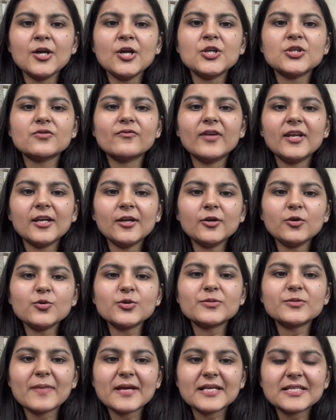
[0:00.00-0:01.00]
So we need to
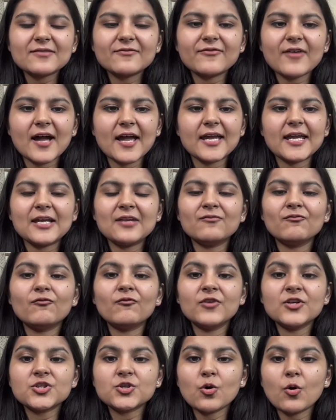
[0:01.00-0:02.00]
specify in
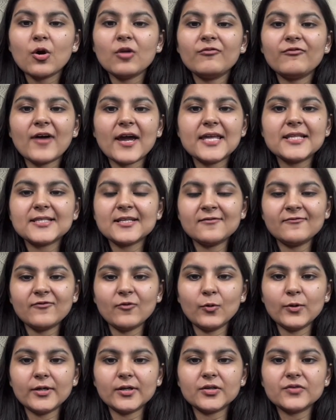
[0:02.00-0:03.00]
which all files and
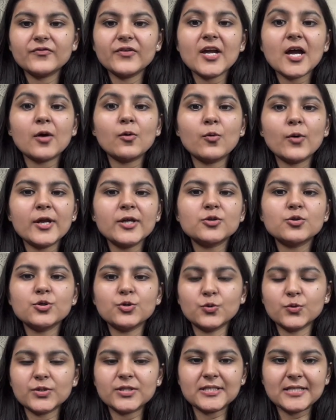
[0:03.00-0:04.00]
folder we are going to
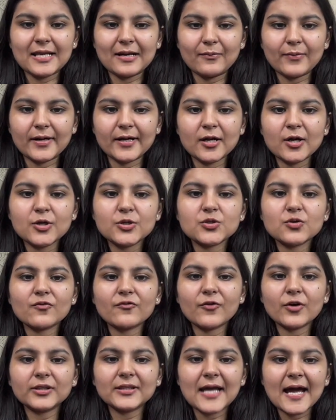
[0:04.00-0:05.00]
use Tailwind. So
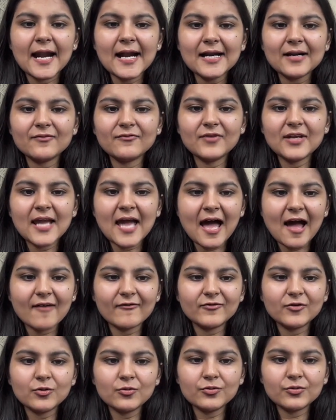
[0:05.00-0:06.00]
for that, we have
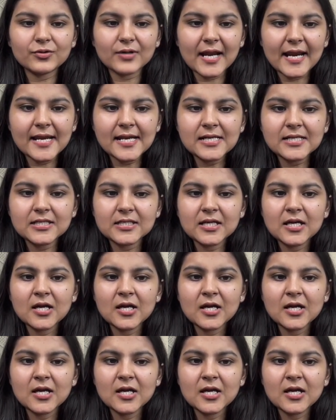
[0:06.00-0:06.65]
to write